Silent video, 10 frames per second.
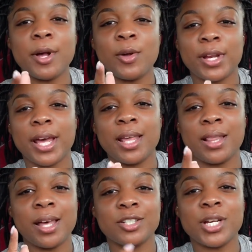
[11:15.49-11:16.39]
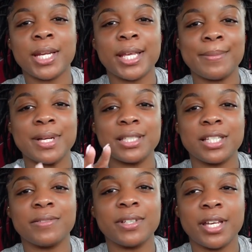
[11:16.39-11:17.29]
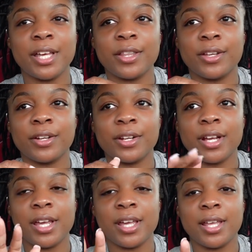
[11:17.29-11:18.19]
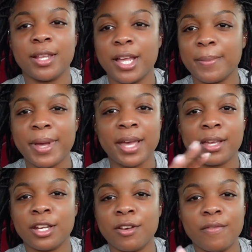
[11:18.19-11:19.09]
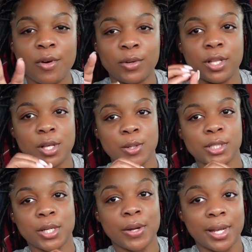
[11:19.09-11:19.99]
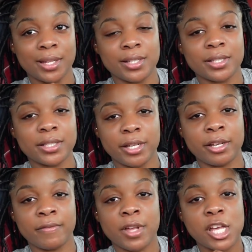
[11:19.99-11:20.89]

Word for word: all night like trying to get my stuff together and like packing and folding clothes and all that good stuff.